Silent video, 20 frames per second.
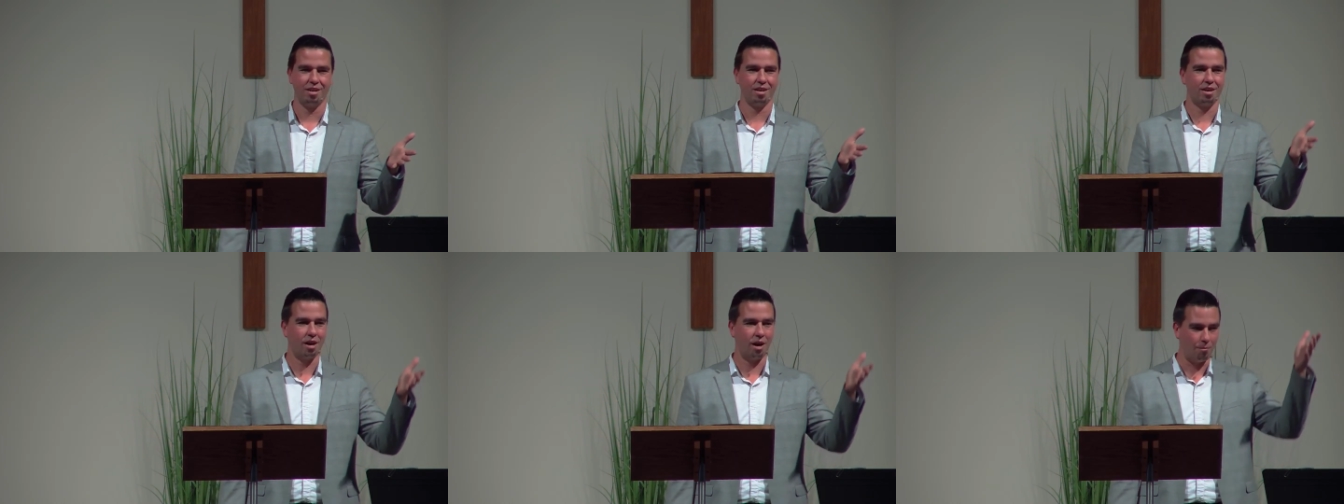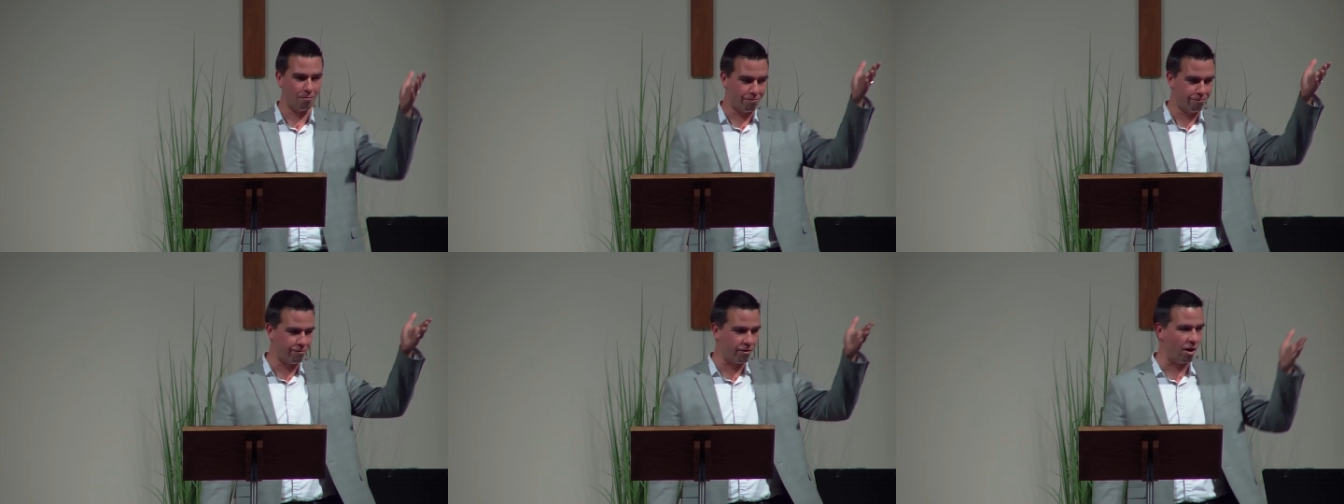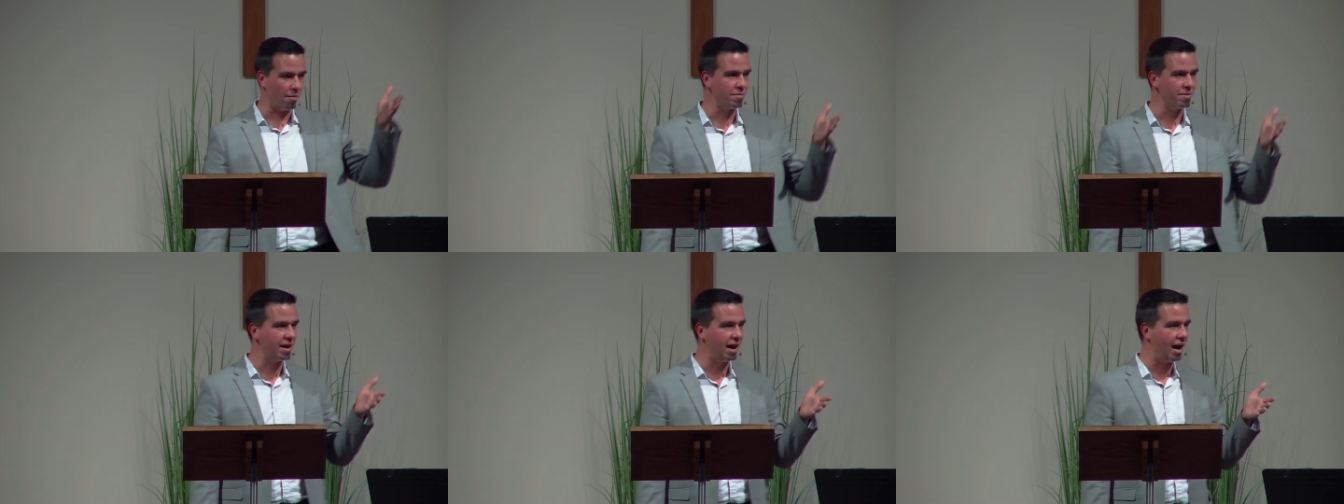come
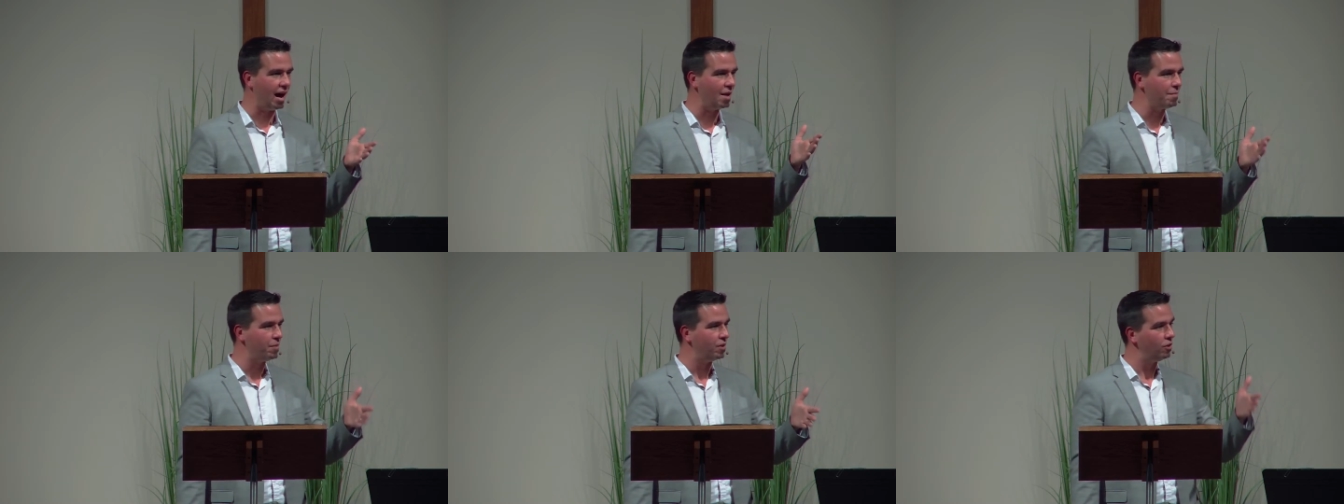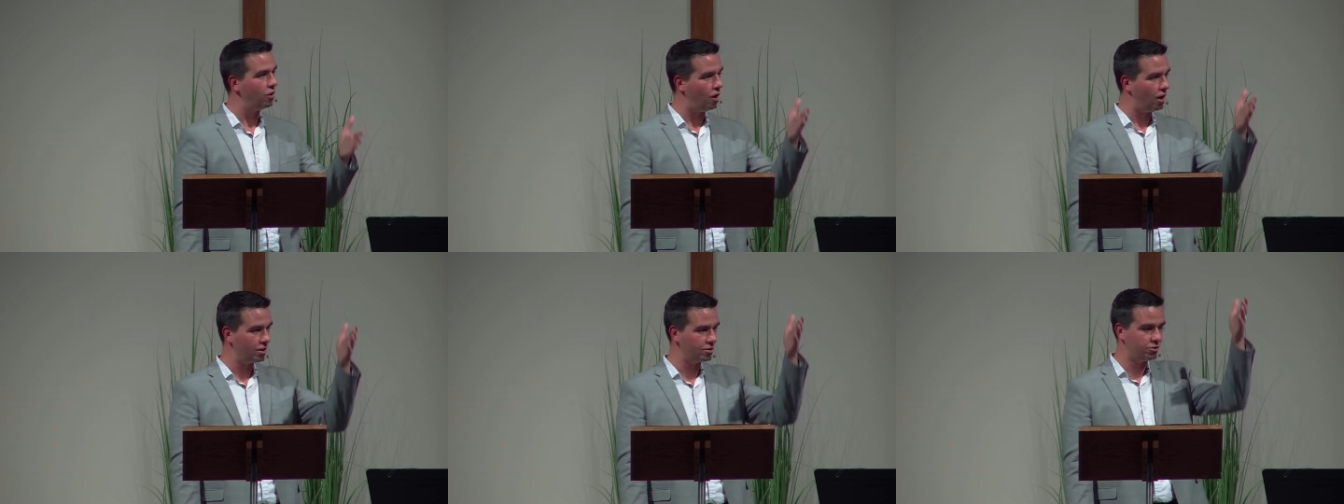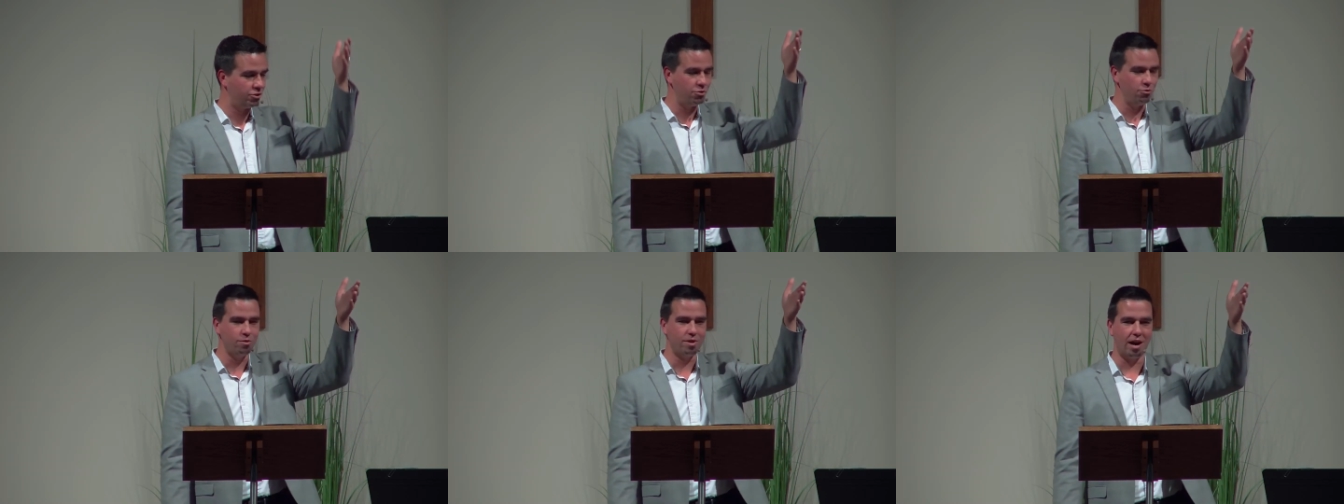from God, belong
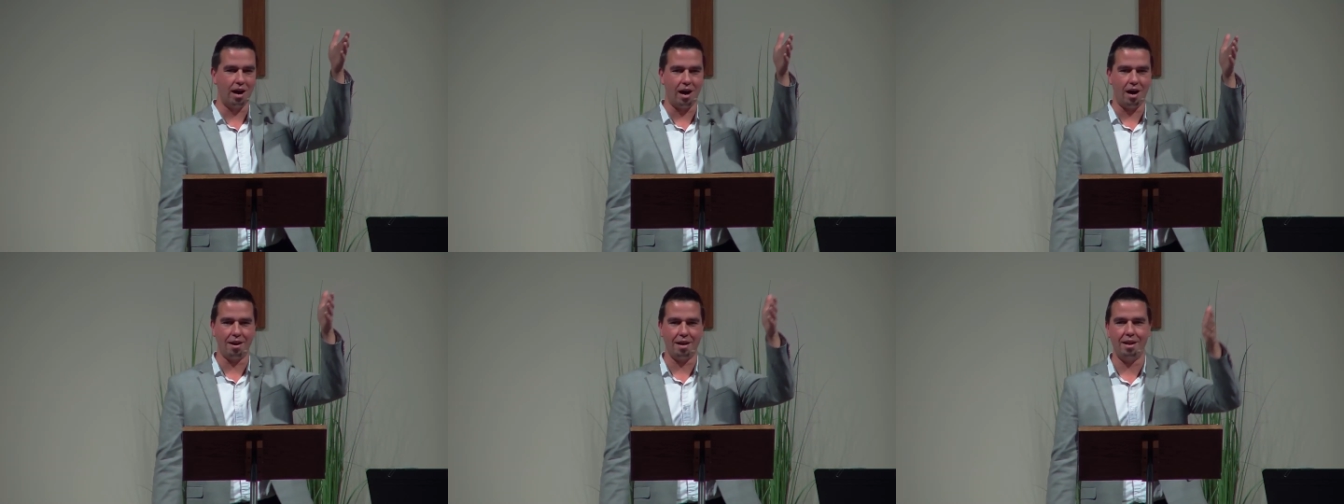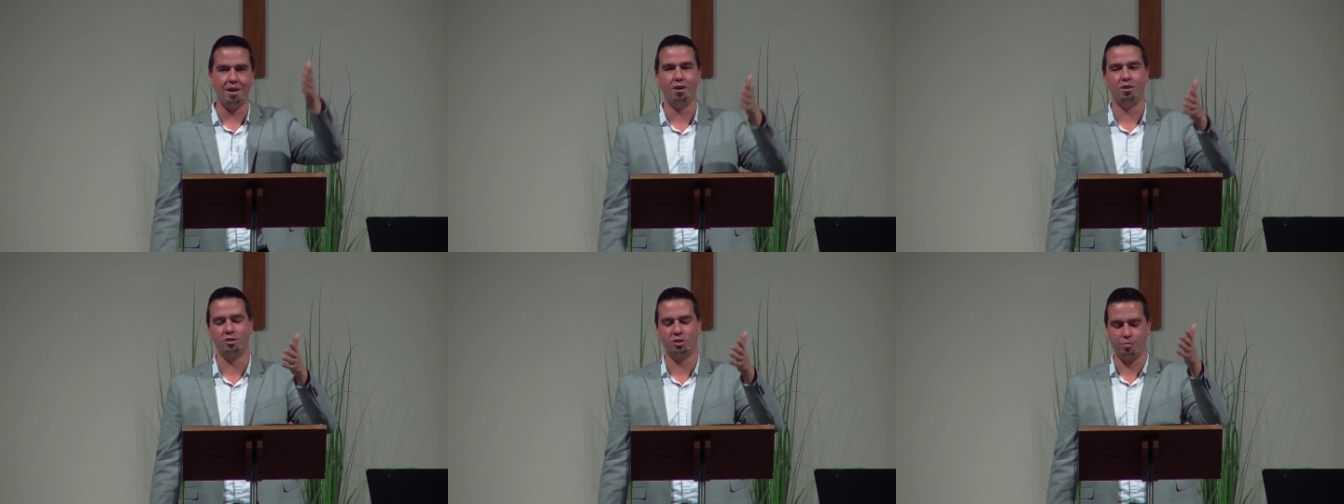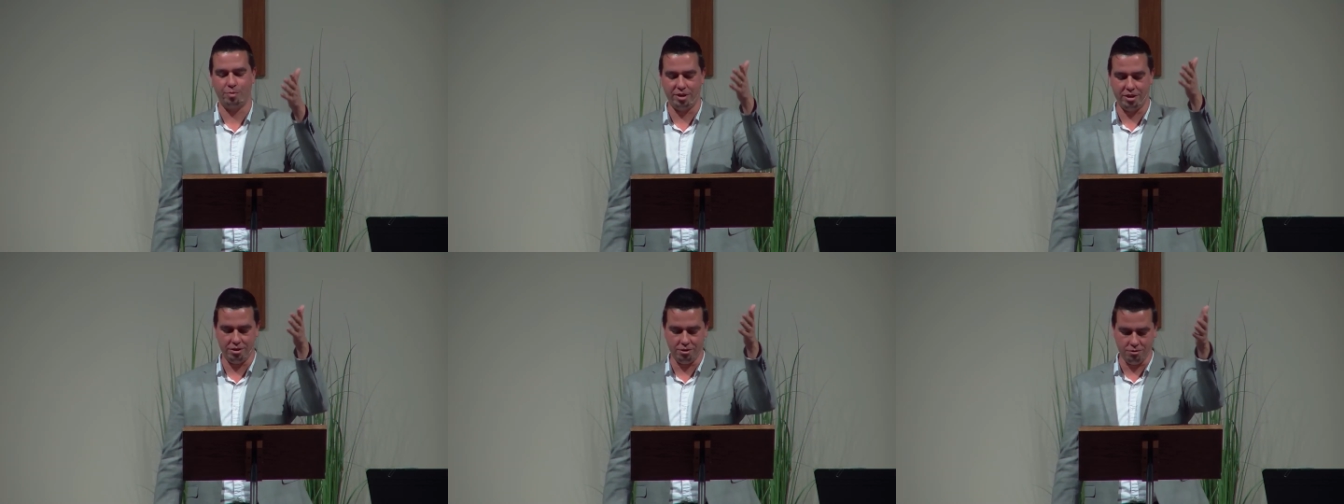to God, and are
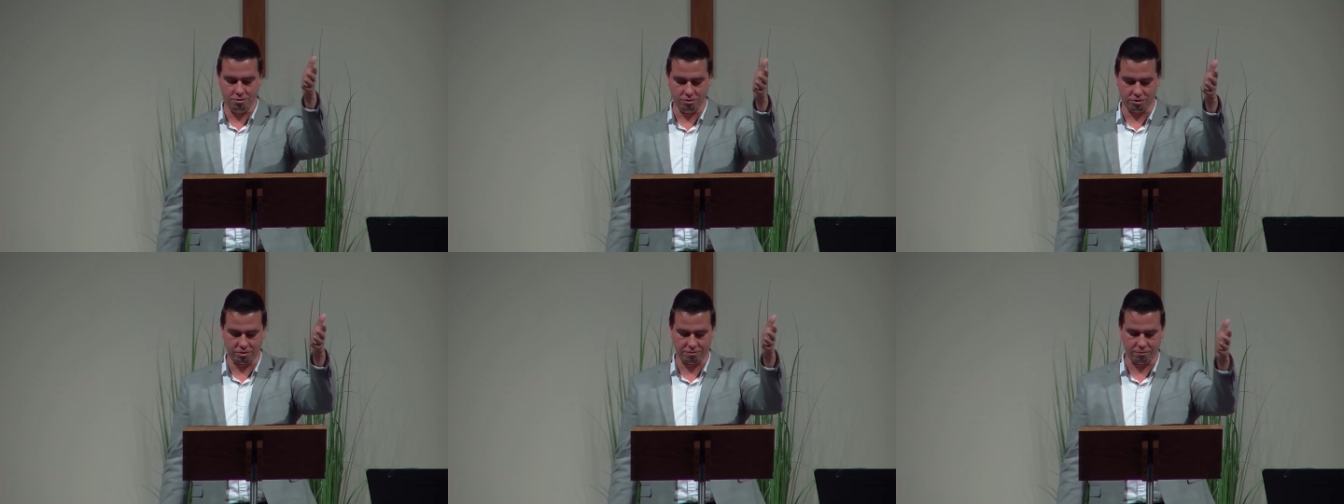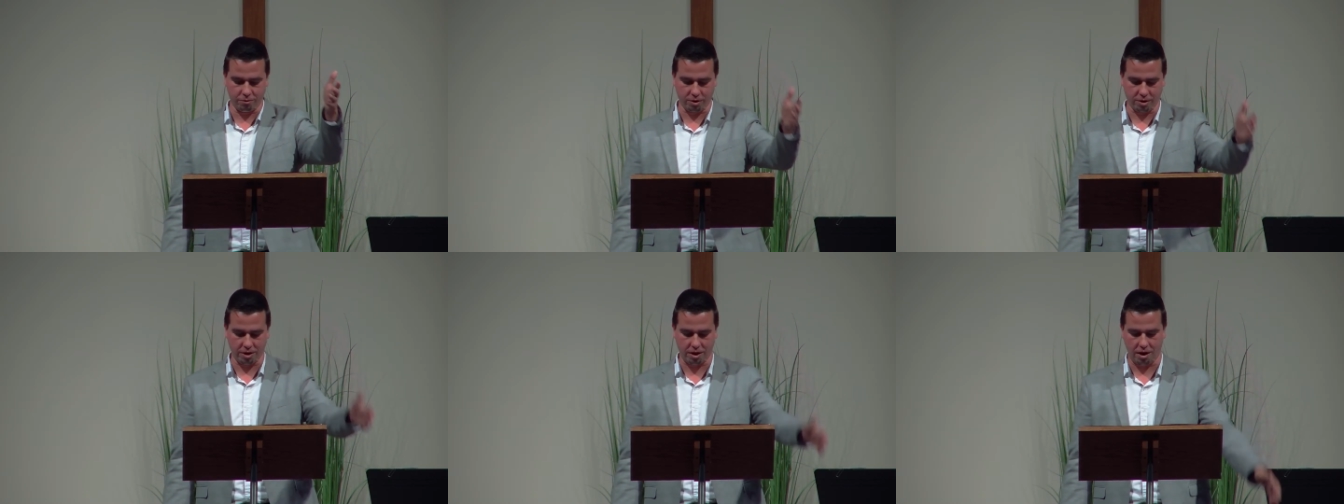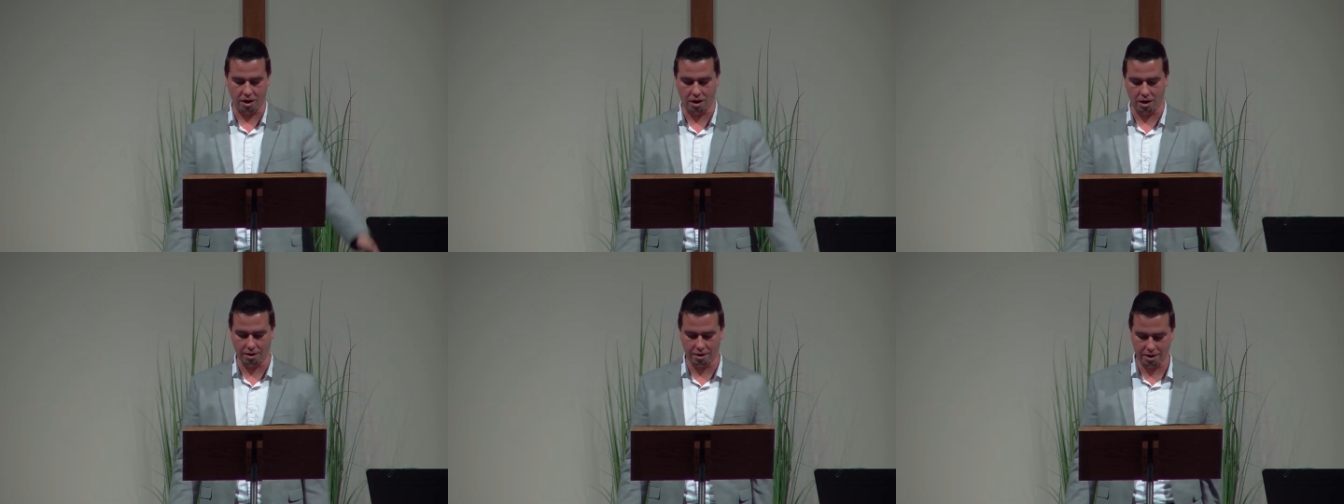to be used for
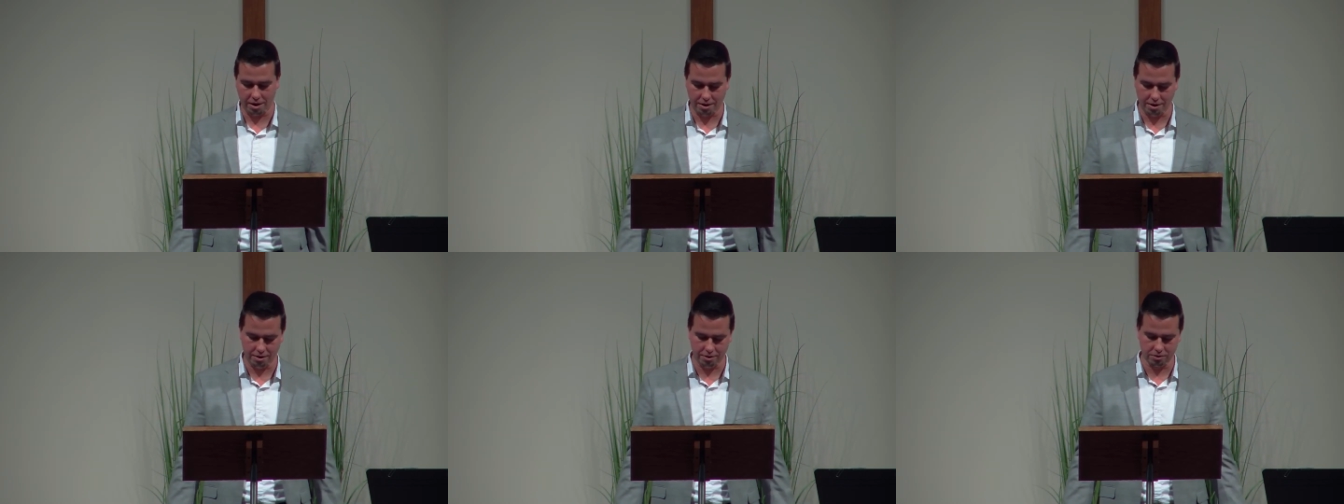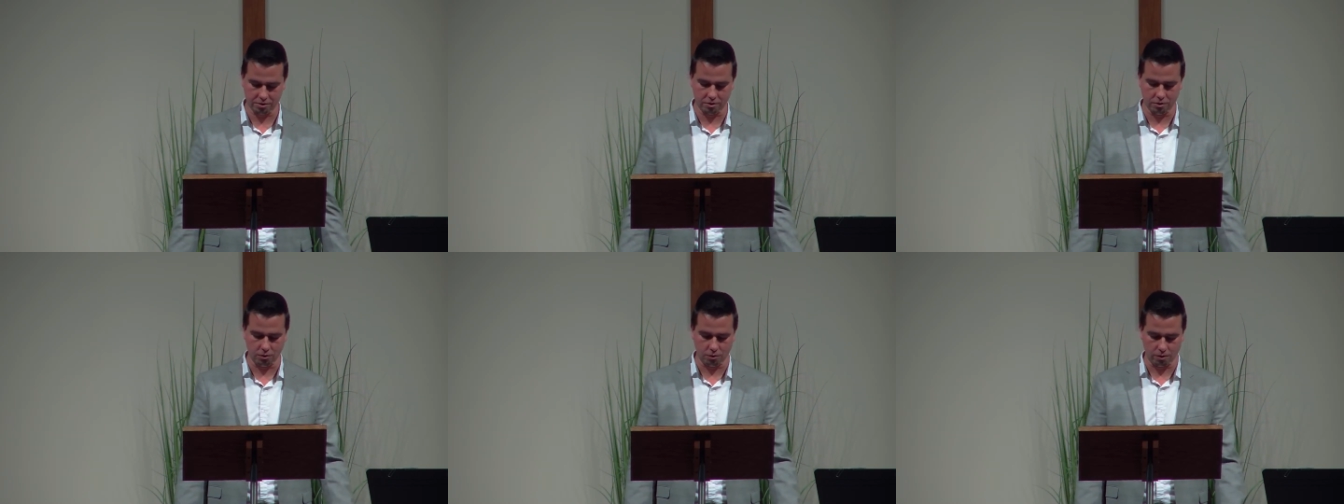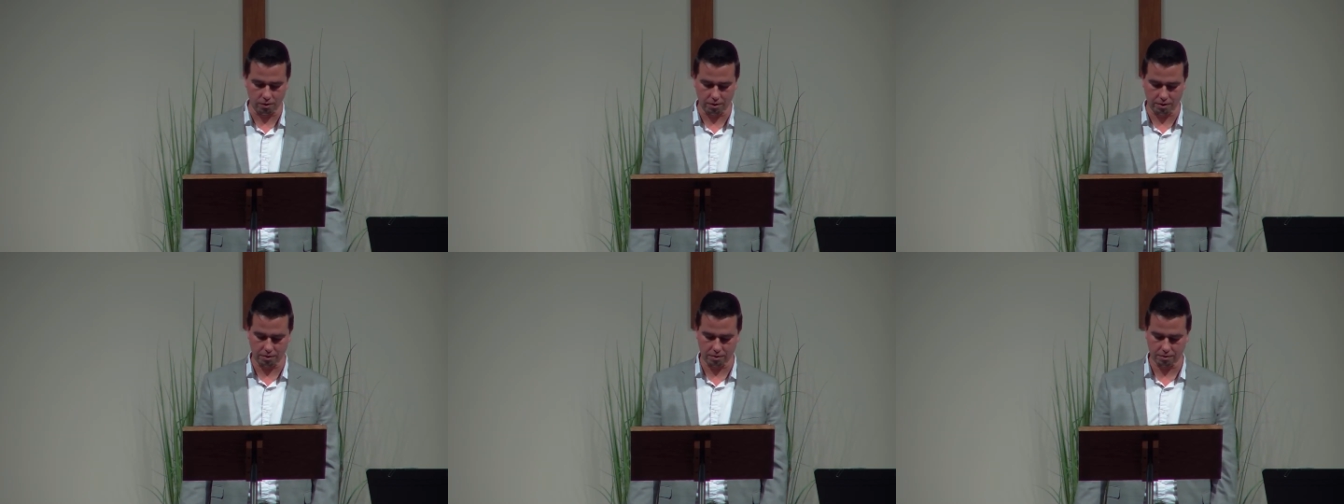God and His
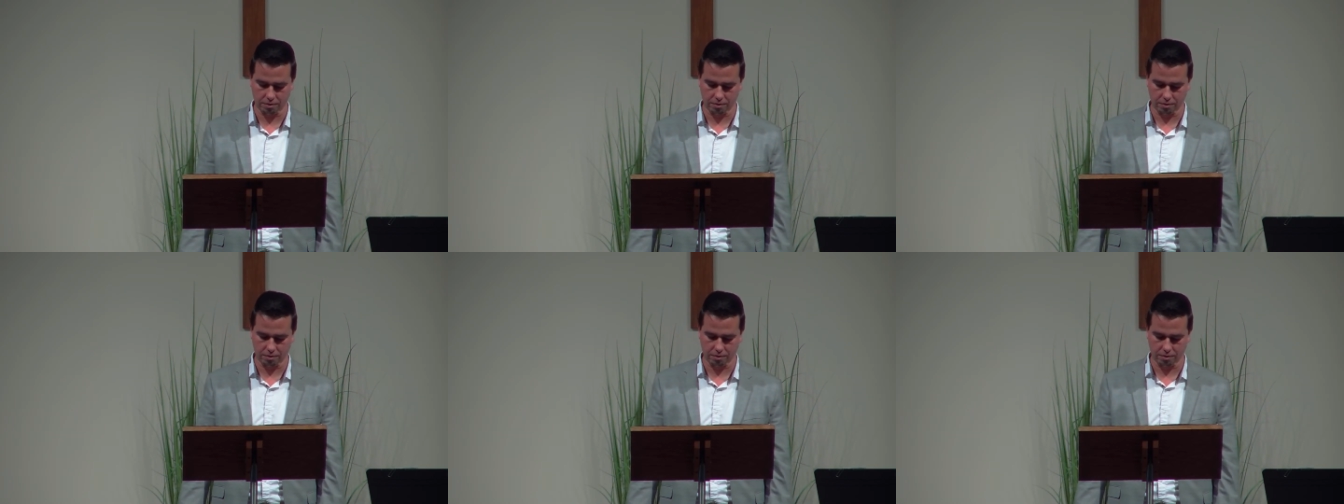glory.